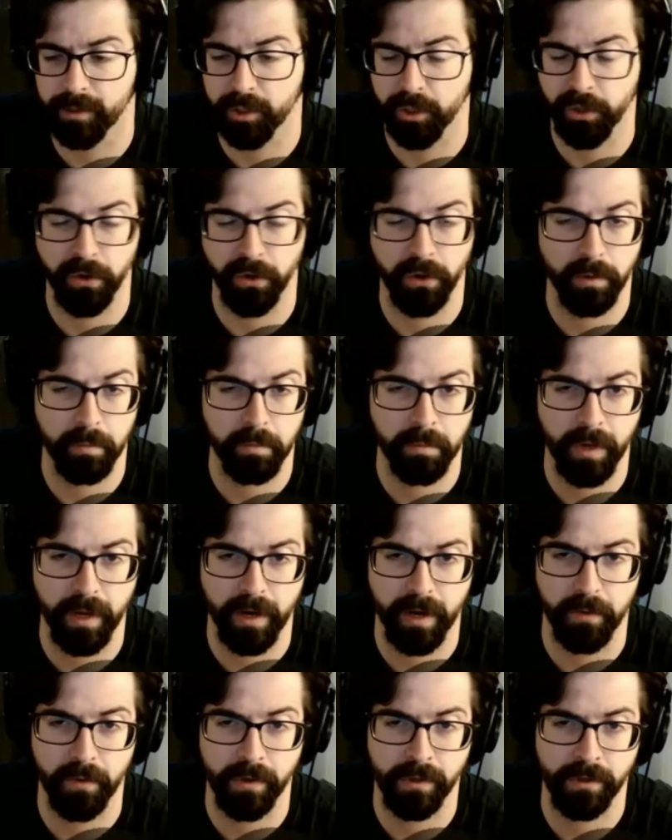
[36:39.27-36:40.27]
a term,
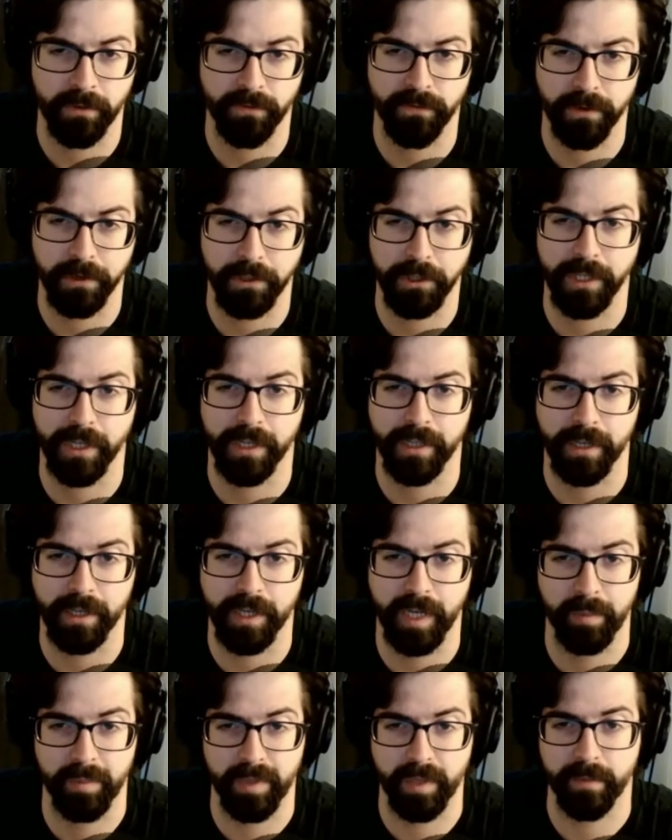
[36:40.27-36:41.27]
and I want the first thing
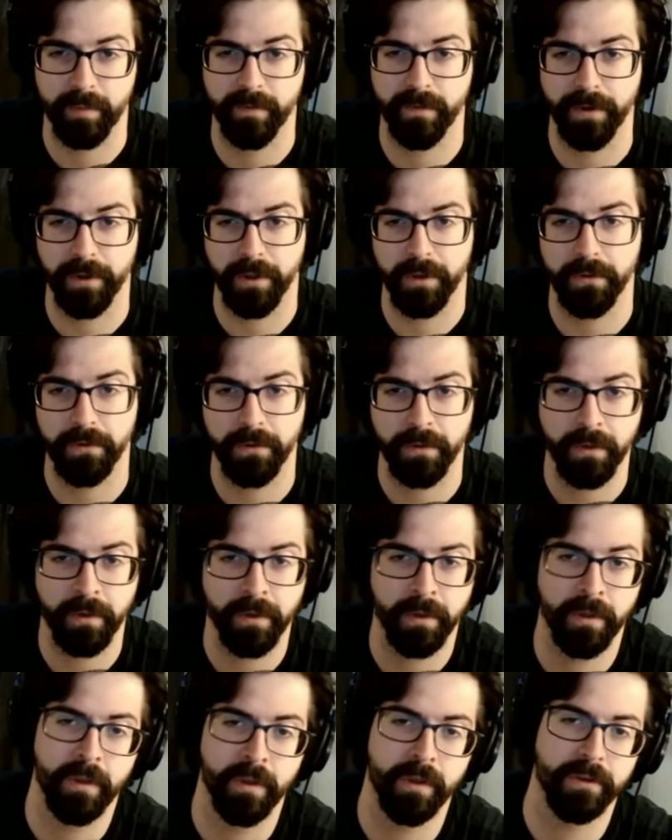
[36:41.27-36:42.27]
that comes up for you,
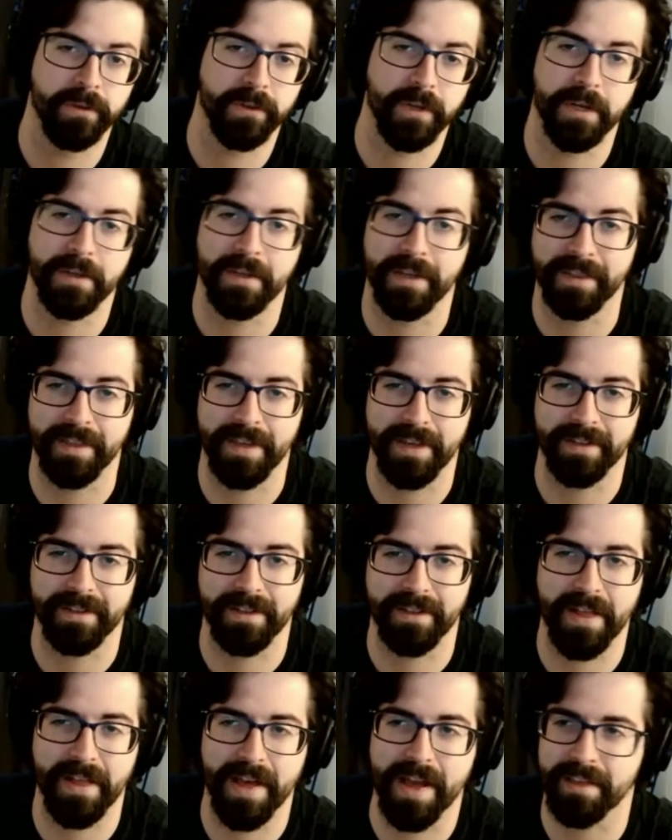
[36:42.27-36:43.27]
kind of like
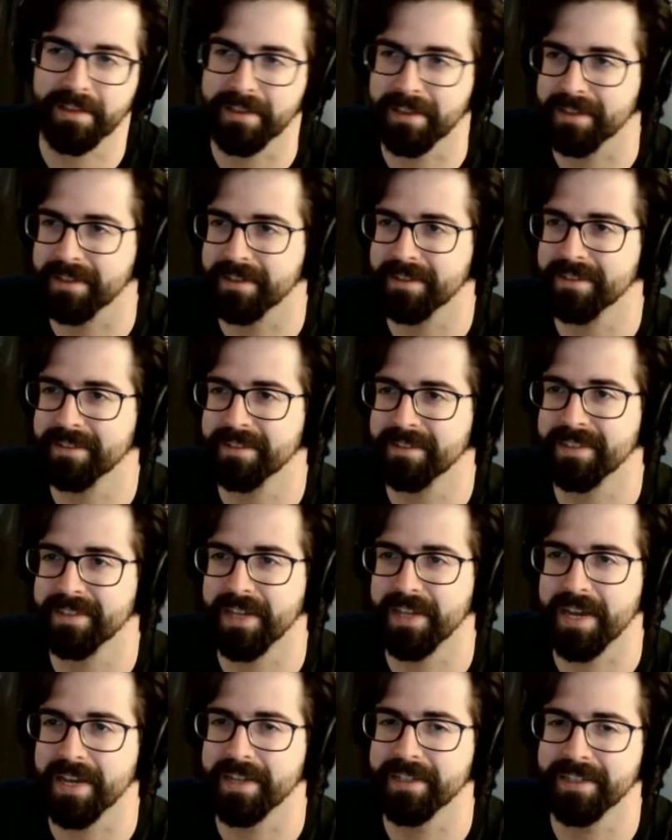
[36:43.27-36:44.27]
that classic
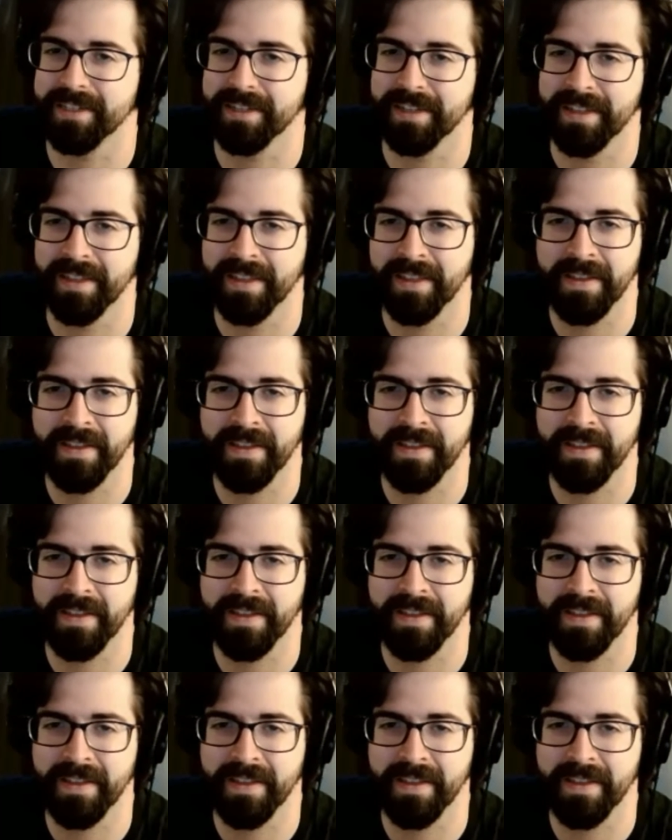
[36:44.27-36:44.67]
test.